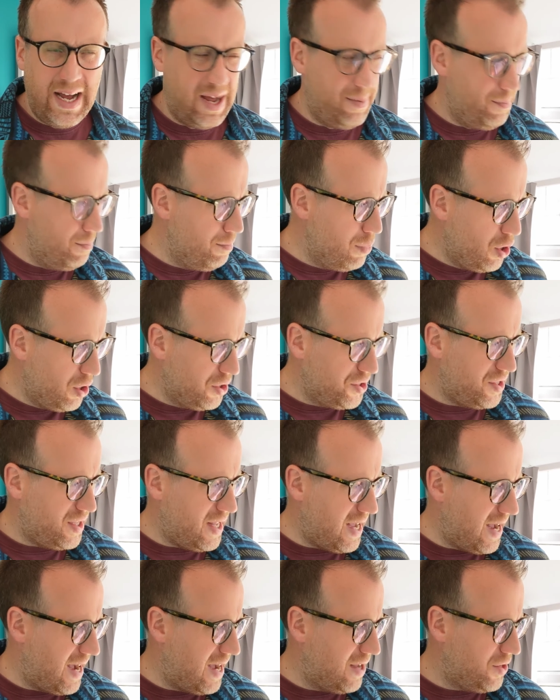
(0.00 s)
Most of
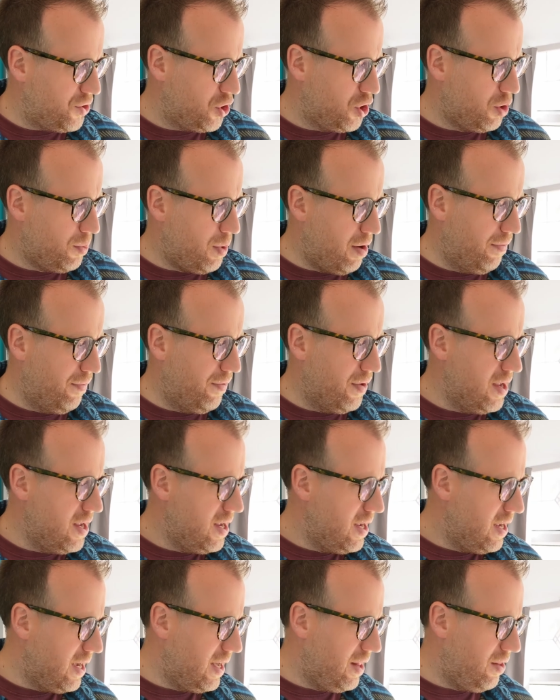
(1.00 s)
that has come off.
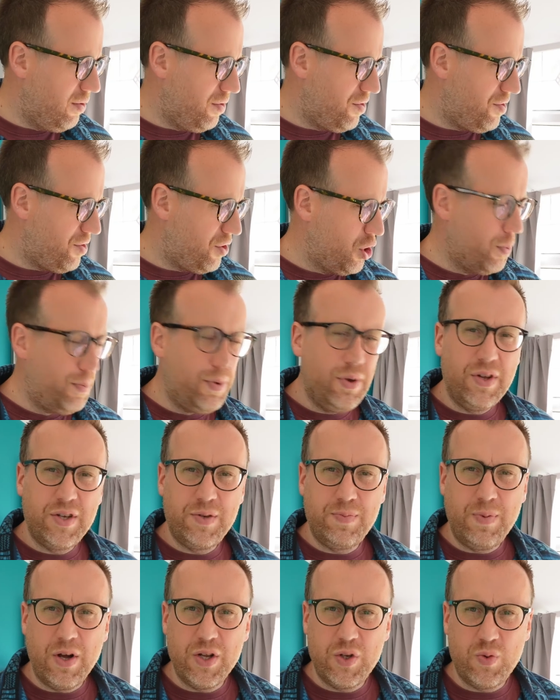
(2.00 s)
There are a couple of
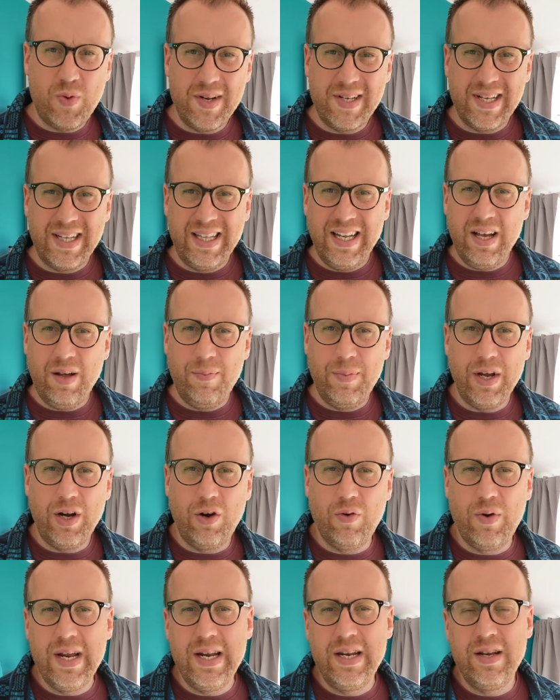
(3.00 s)
spots where it's a little bit
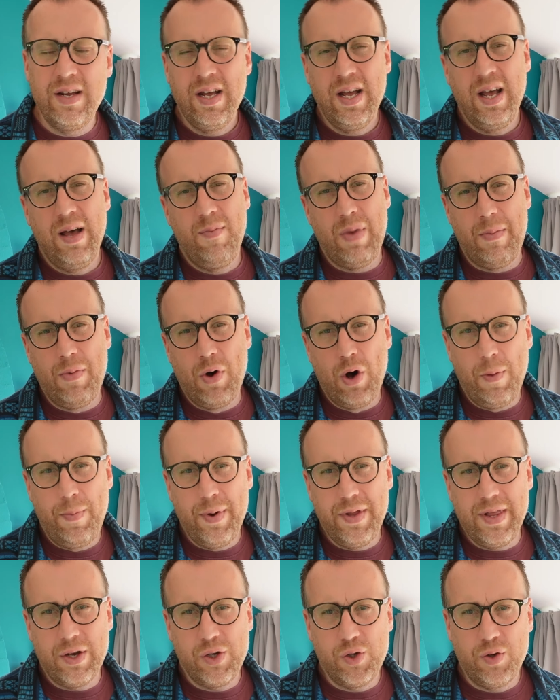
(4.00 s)
green, but I'm
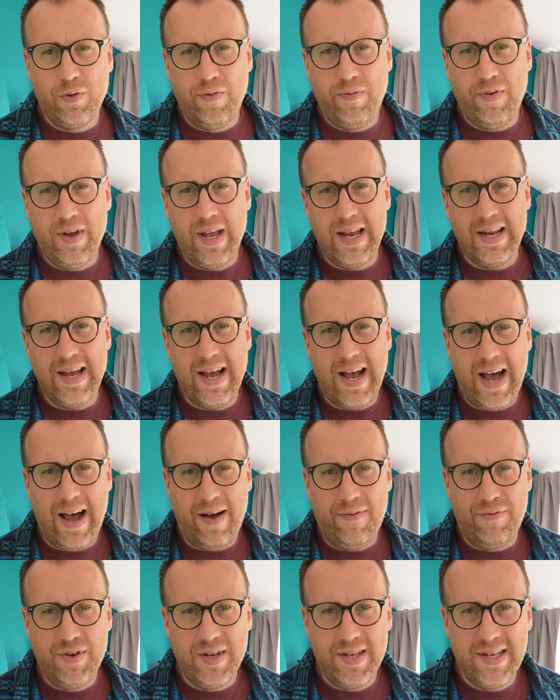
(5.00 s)
hoping that should fade
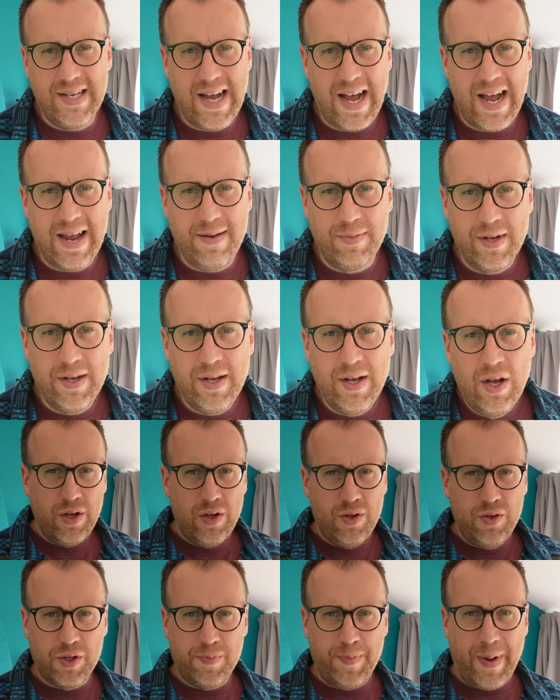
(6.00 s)
after time.
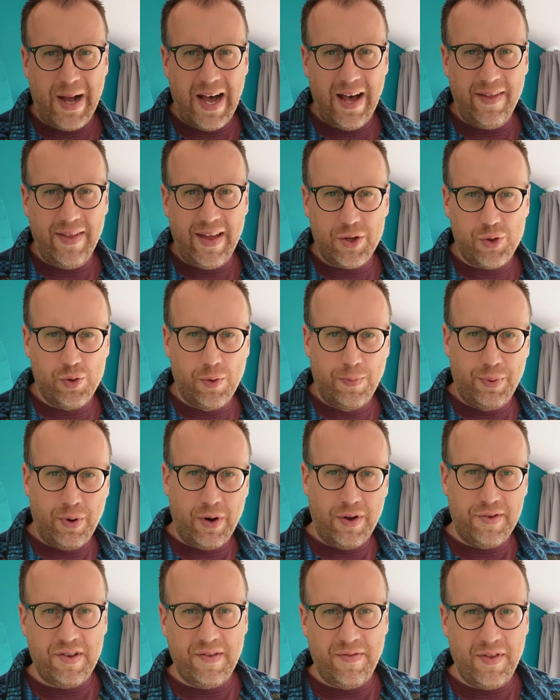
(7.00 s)
So as part of the actual
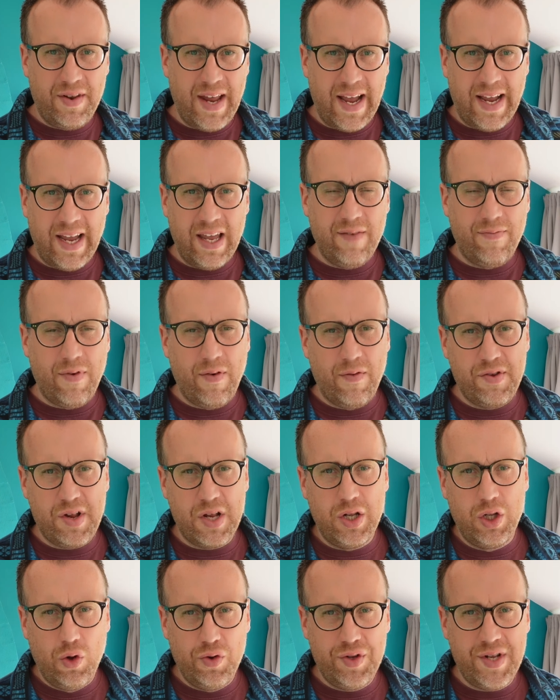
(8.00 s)
process of the decking, I've obviously
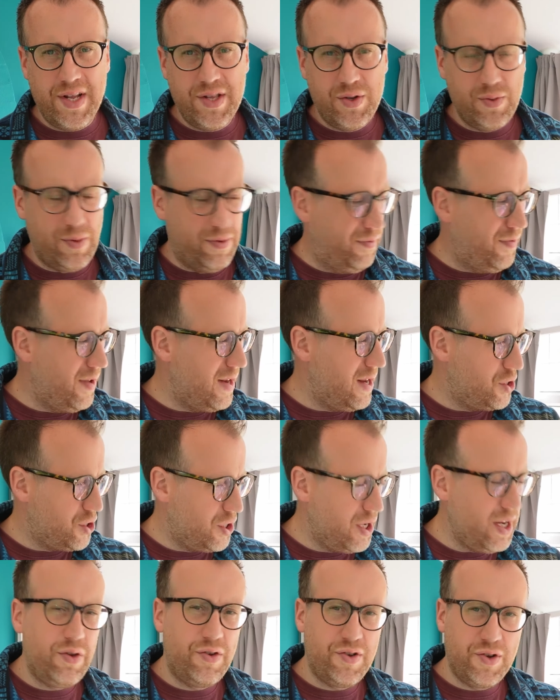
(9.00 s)
looked into a finish. I
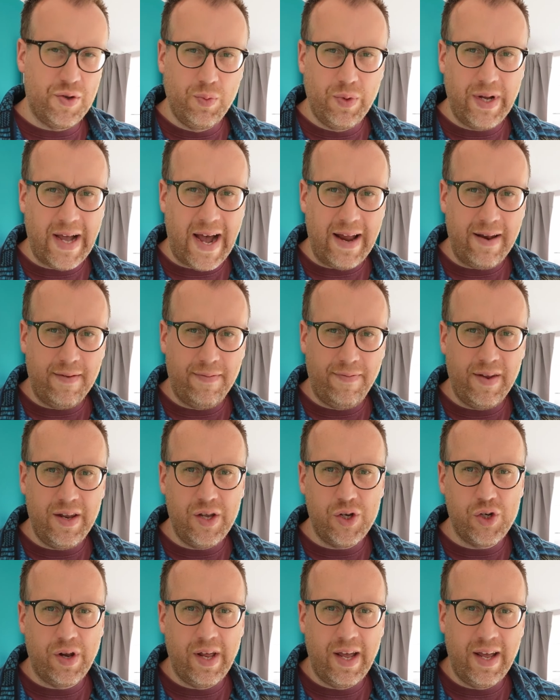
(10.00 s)
need some kind of
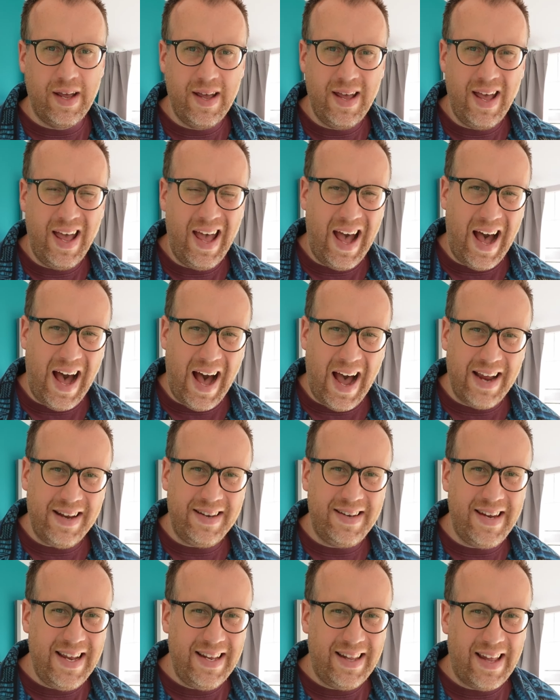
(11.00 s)
finish on it.
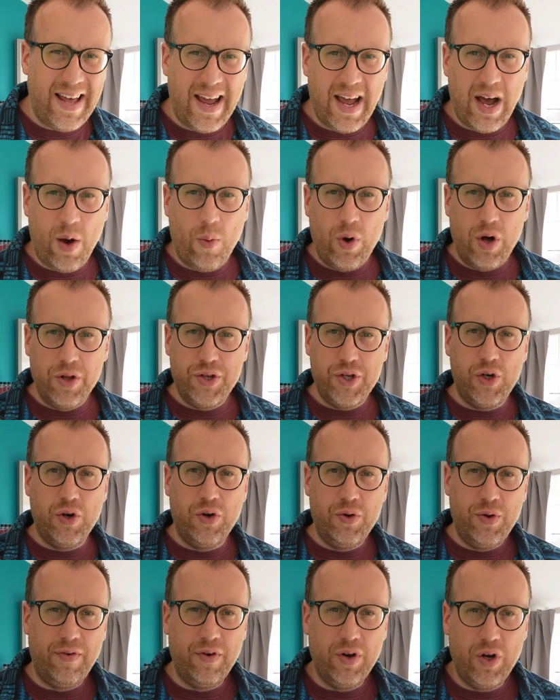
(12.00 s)
Ideally, I want to go a
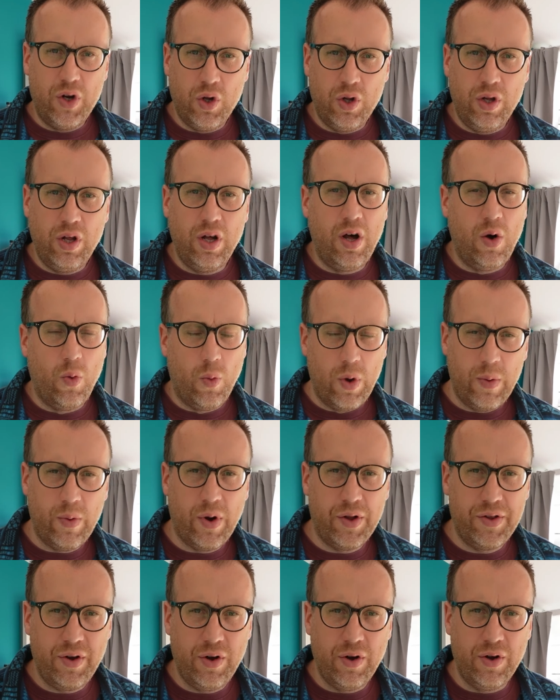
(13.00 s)
different colour, or we
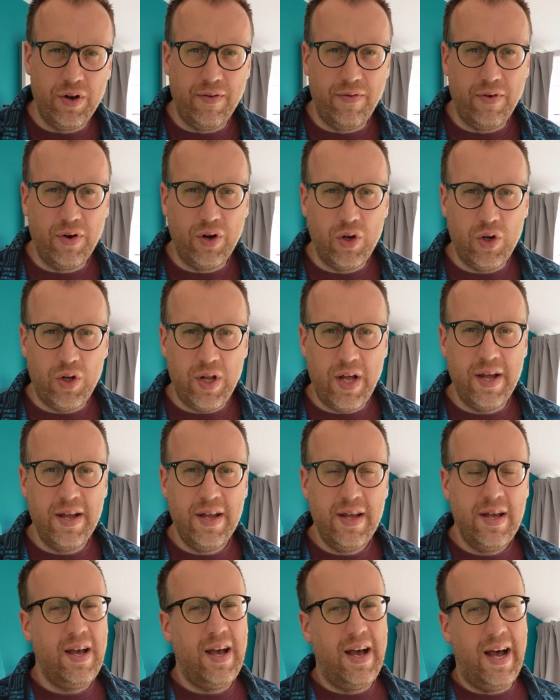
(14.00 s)
want to go a different colour.
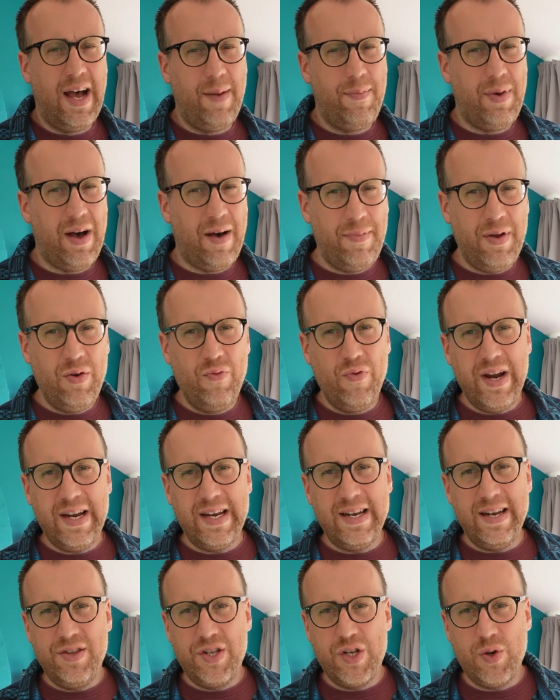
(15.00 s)
But I've been
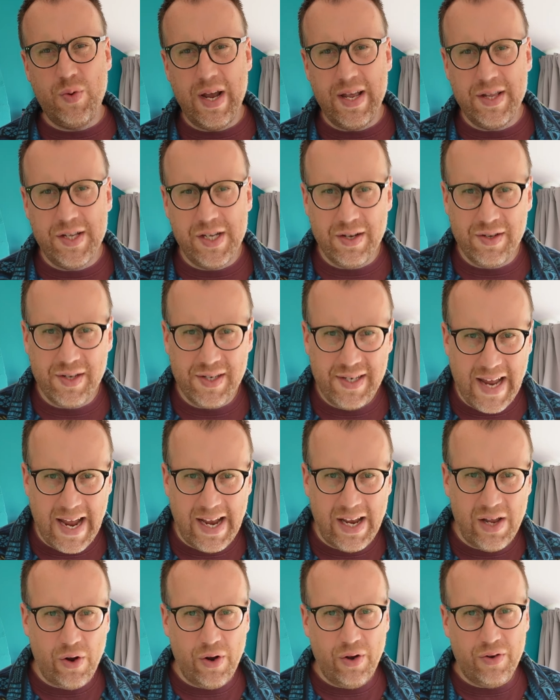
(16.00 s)
reading into it in terms of
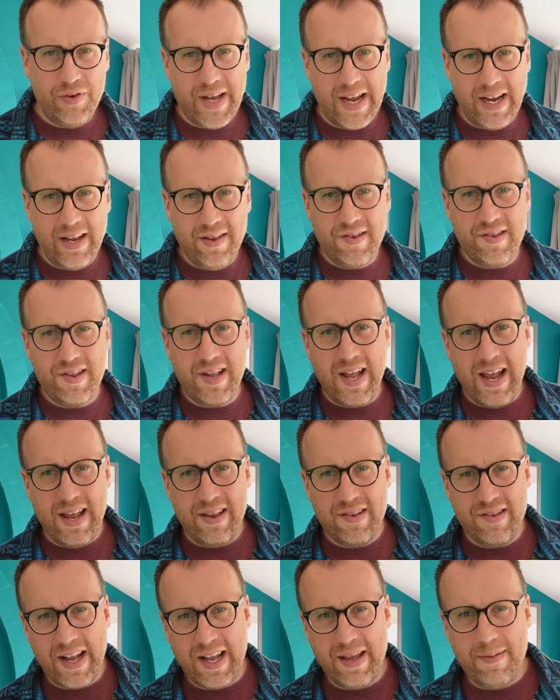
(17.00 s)
decking oil, decking
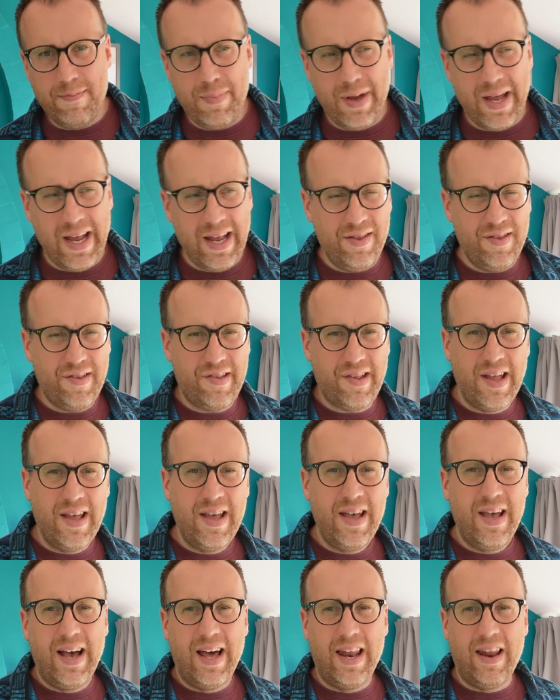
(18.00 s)
stains, decking paints,
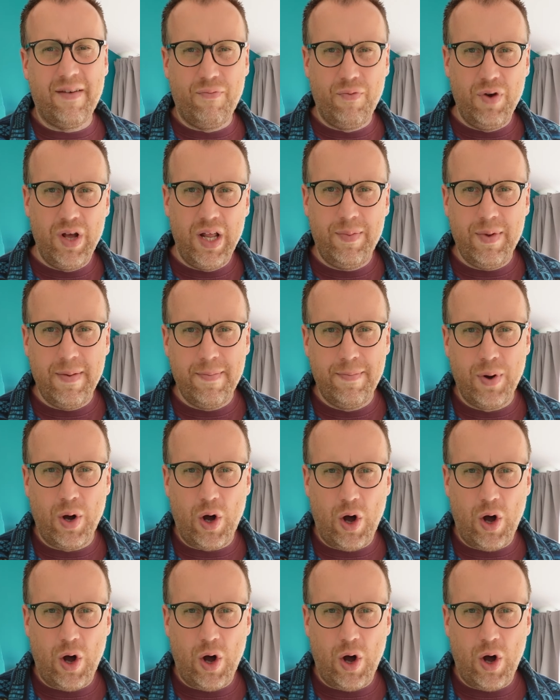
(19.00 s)
and I've really been put